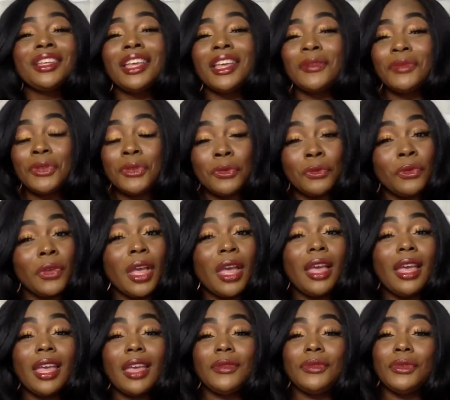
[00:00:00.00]
If you
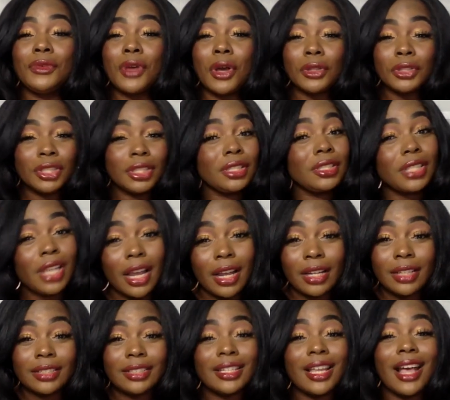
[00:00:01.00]
if you go to
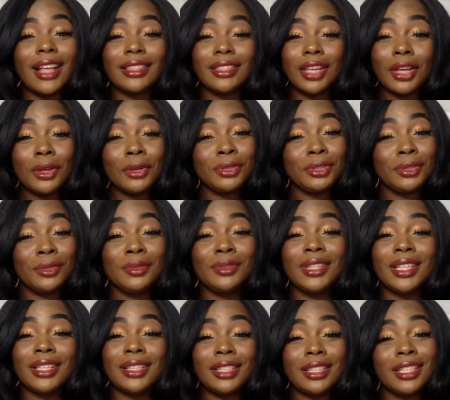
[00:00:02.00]
church, I told you,
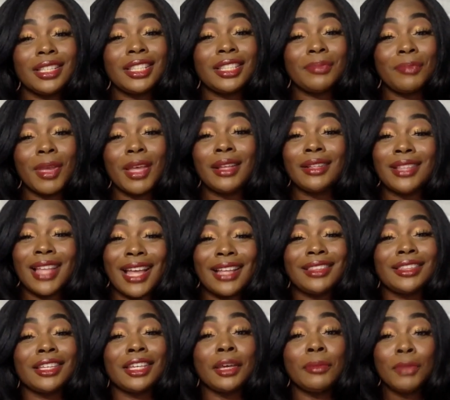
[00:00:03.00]
this, this smells
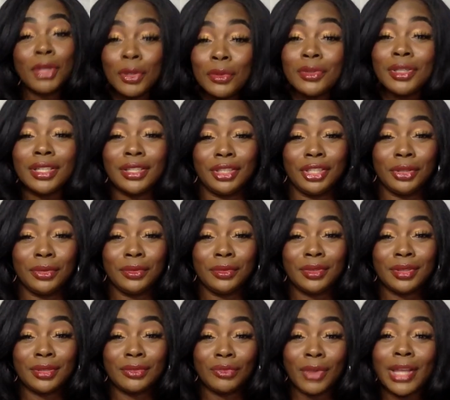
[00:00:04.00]
like the communion
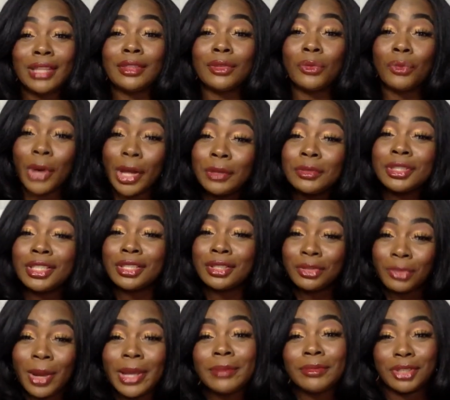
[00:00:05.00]
juice, right? The Welch's
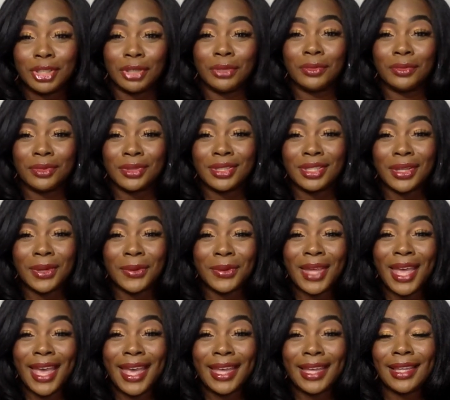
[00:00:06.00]
grape juice,
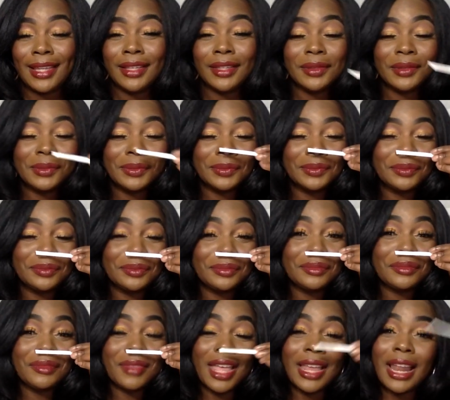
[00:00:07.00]
okay?
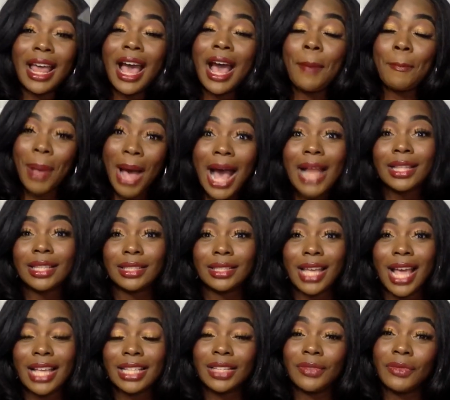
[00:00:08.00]
And I
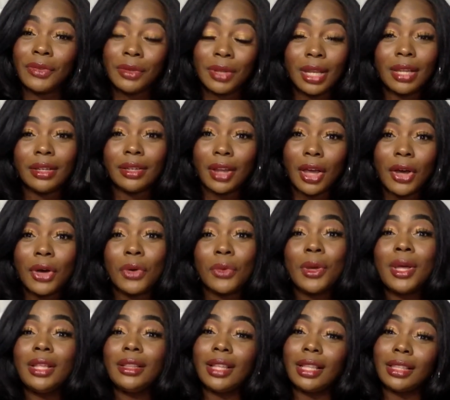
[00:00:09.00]
apologize if you didn't
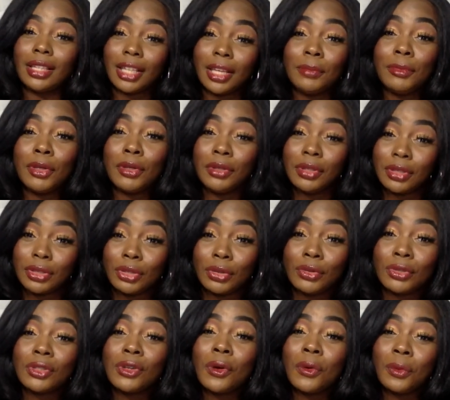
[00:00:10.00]
know that the communion
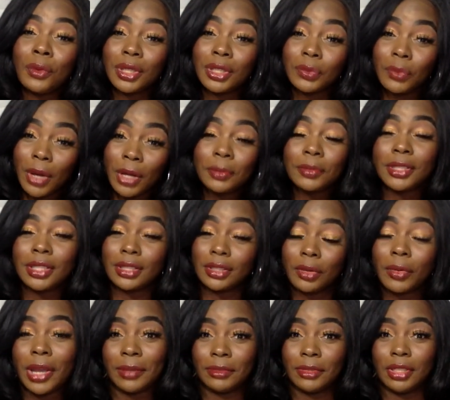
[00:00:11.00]
juice was Welch's
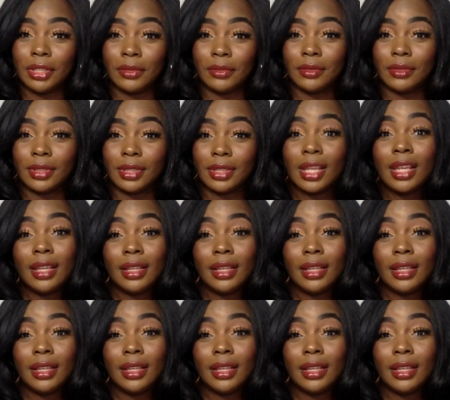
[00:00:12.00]
grape juice.